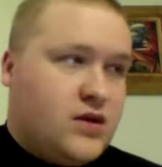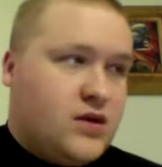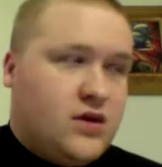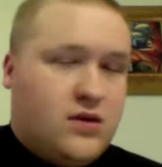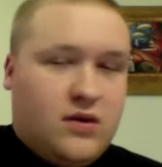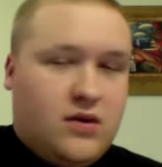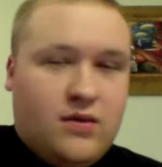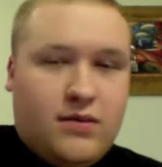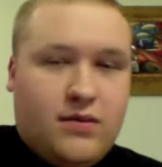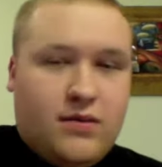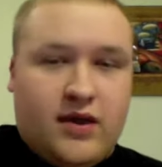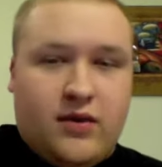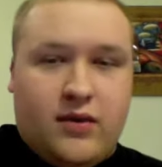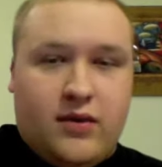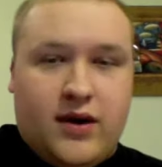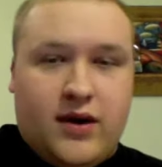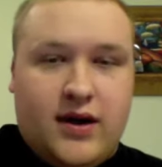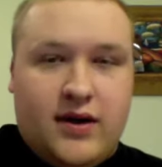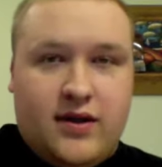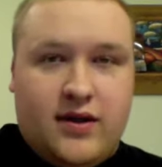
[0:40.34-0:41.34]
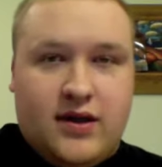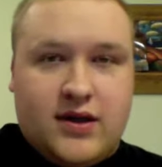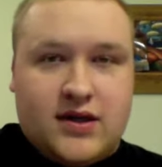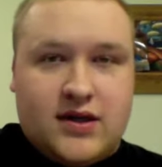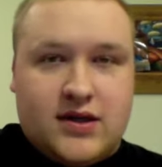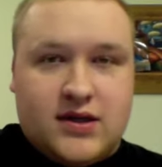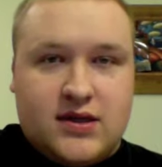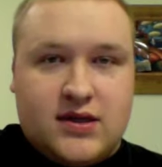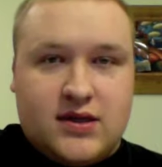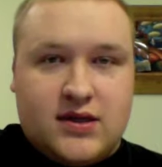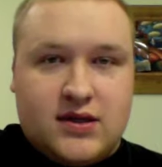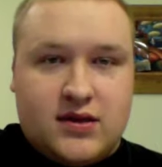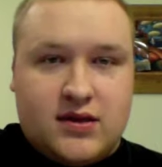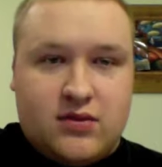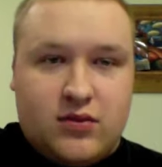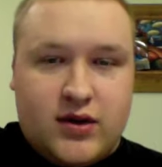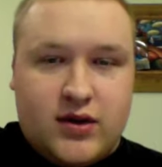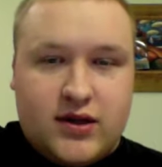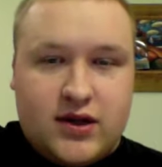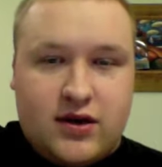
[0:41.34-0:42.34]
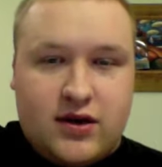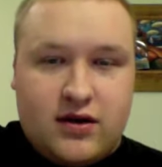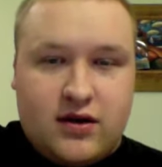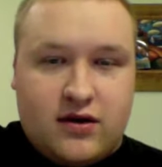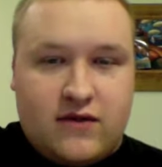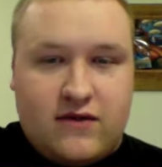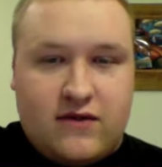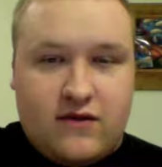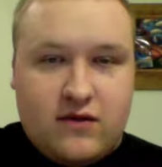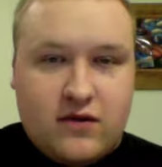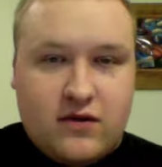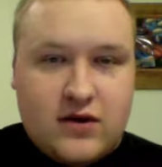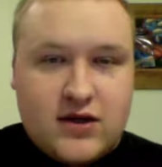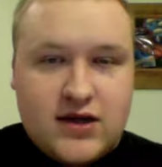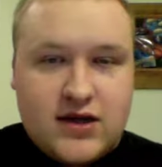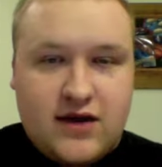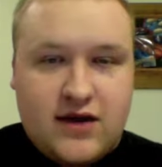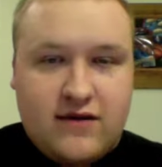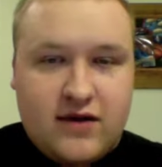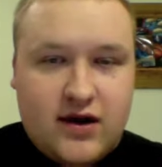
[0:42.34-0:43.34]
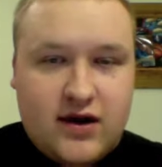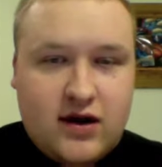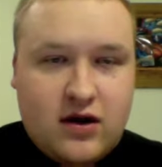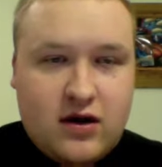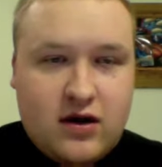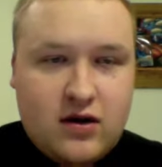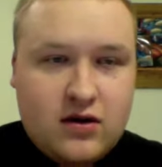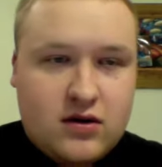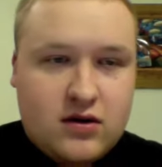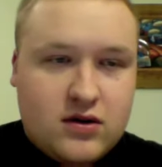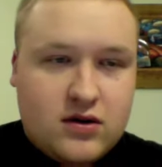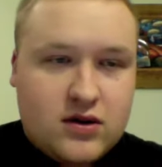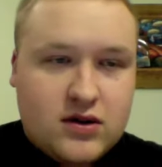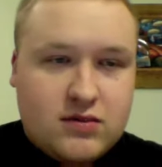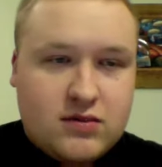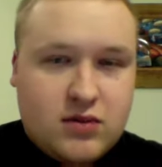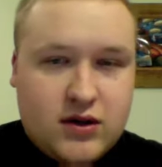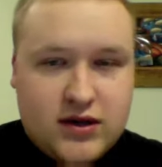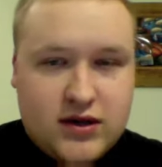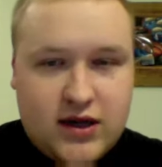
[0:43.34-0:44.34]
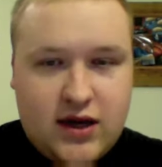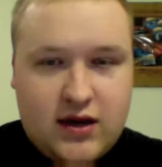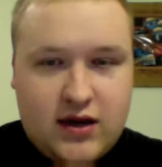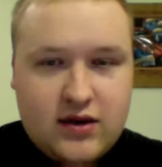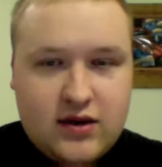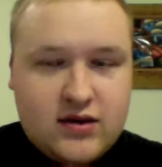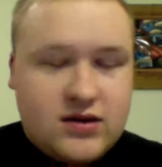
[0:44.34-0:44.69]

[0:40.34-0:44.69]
And by the way, this retails for $70 plus tax.